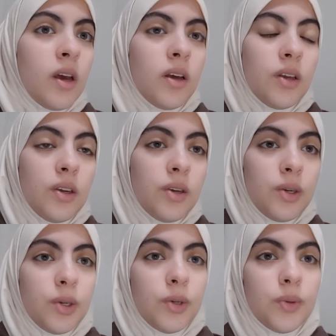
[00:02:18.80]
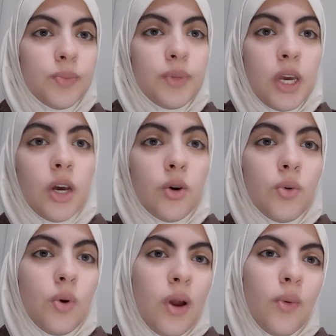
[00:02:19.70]

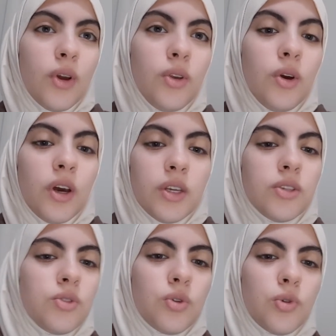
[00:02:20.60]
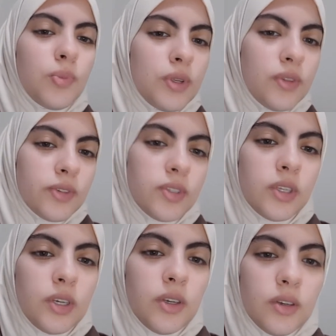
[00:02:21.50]
Now I want you guys to open this
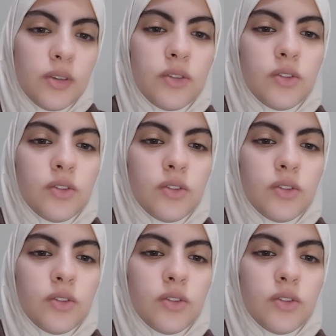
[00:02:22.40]
link,